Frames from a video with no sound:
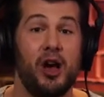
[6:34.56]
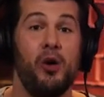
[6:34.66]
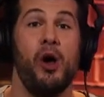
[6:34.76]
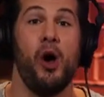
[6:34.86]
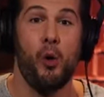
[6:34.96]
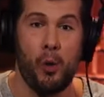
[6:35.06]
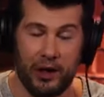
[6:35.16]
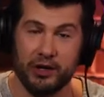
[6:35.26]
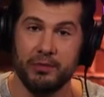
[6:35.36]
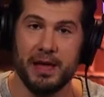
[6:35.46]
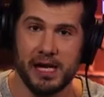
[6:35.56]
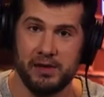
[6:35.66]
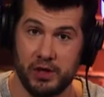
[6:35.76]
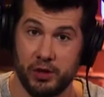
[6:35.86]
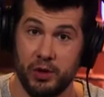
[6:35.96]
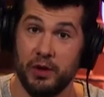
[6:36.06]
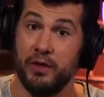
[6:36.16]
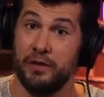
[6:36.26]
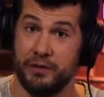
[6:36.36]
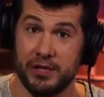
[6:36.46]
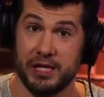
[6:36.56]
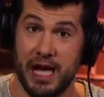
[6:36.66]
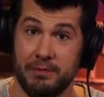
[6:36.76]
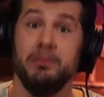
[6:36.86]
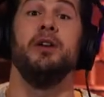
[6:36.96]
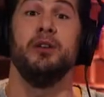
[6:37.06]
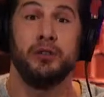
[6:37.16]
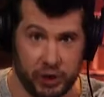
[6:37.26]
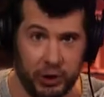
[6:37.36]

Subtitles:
so welcome many of you for the first time to